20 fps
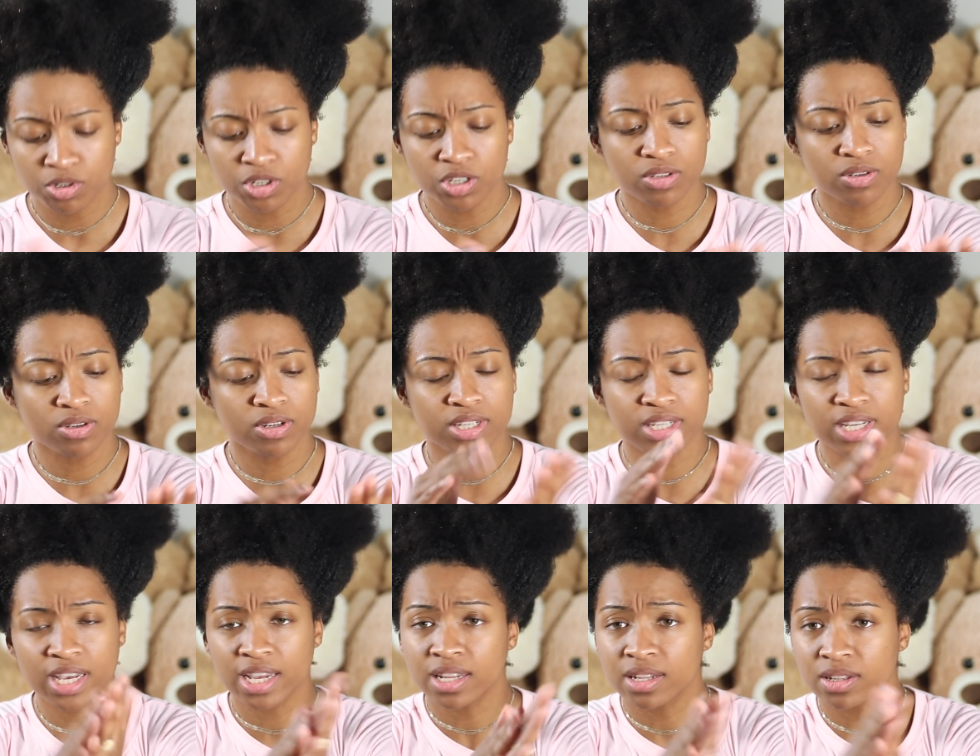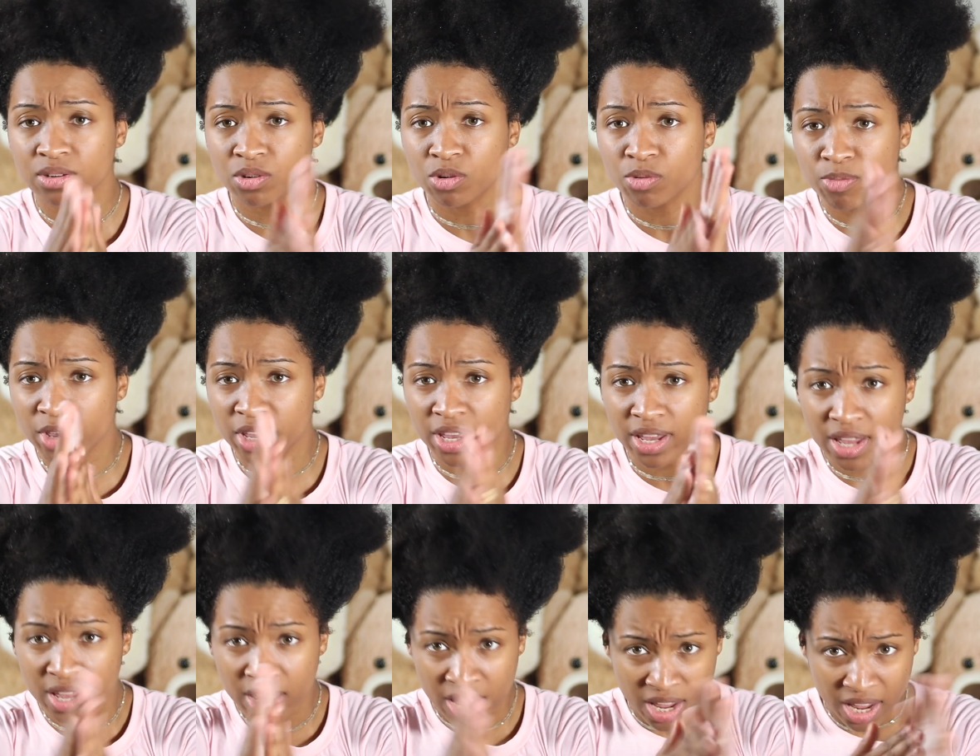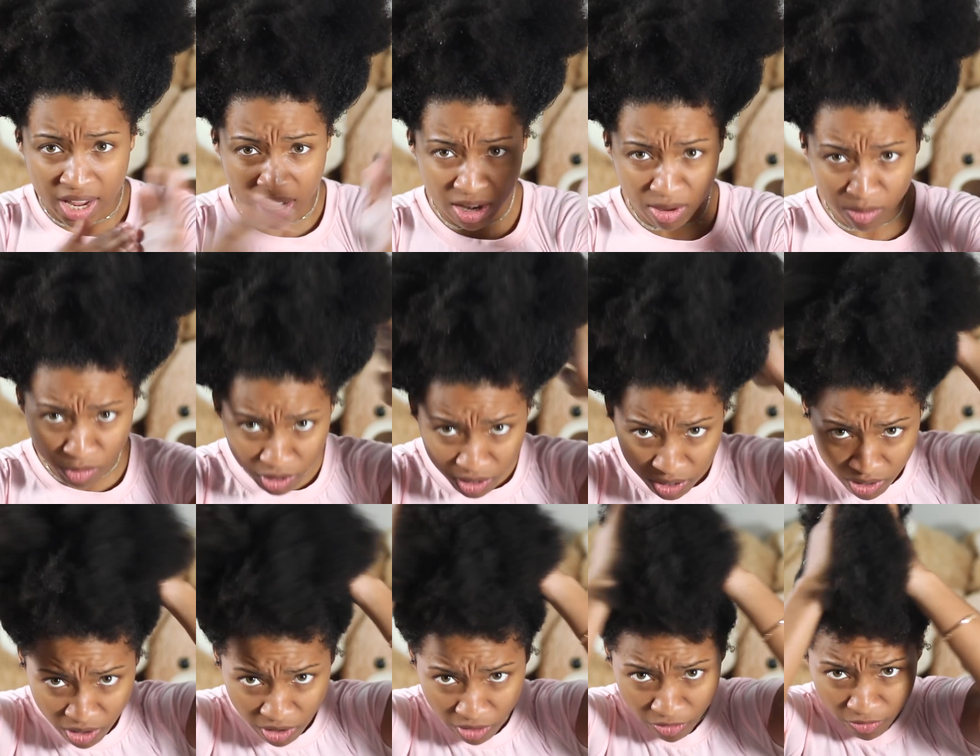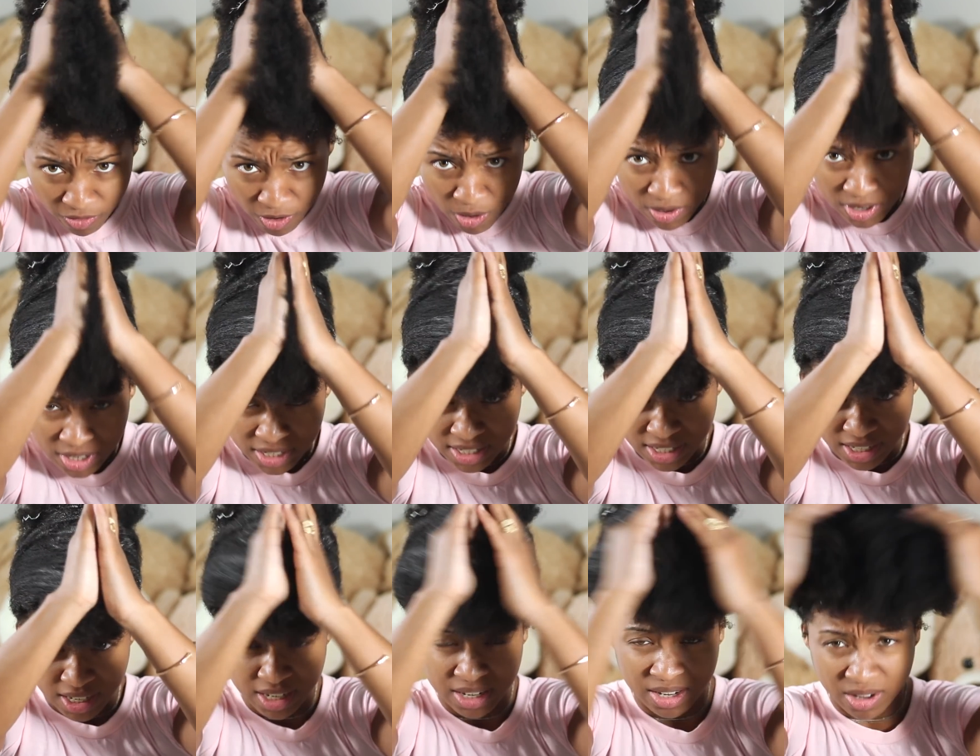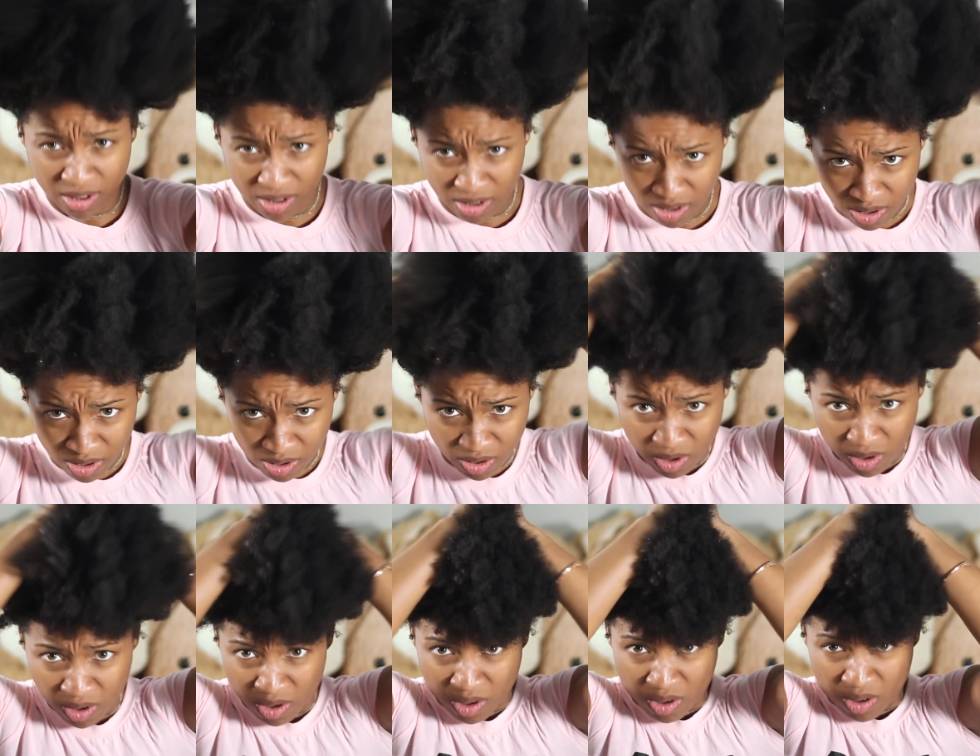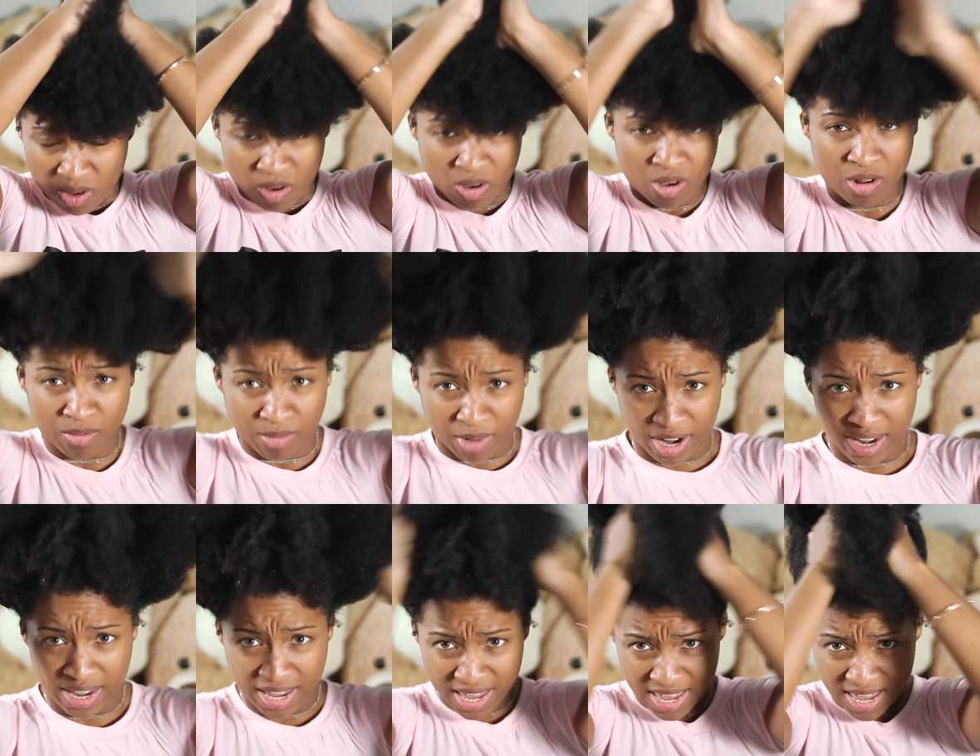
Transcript: just going to take a little bit, and I'm really going to focus it on my